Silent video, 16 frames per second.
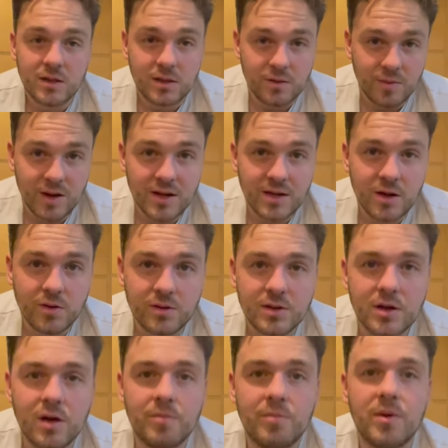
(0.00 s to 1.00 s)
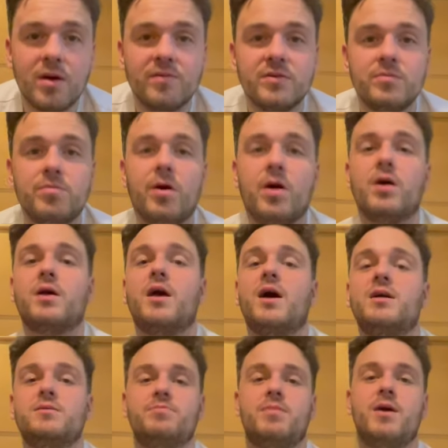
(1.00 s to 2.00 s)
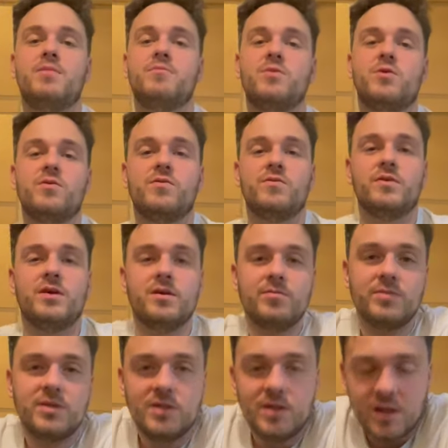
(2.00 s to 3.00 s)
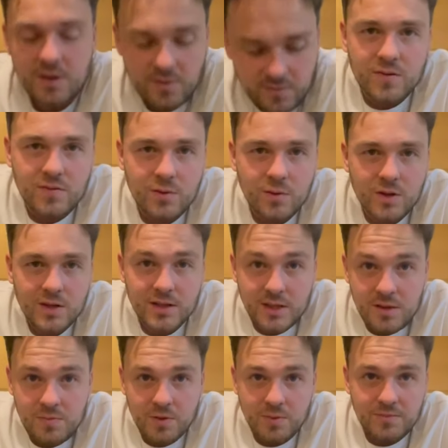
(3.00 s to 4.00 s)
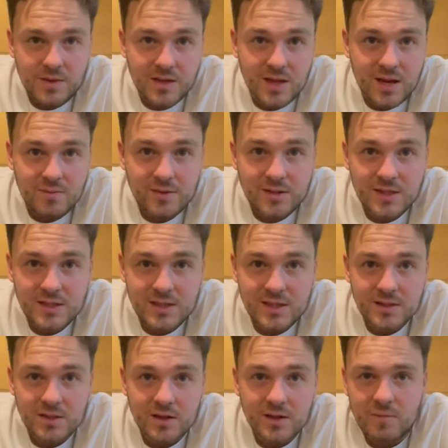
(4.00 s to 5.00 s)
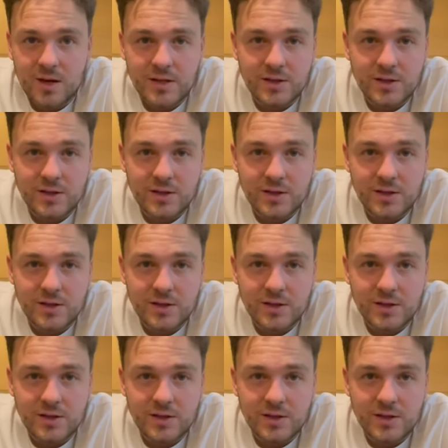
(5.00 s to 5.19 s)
You might know the Not Bothered podcast by Morvey himself. If you wanna keep up to date with the TikTok, my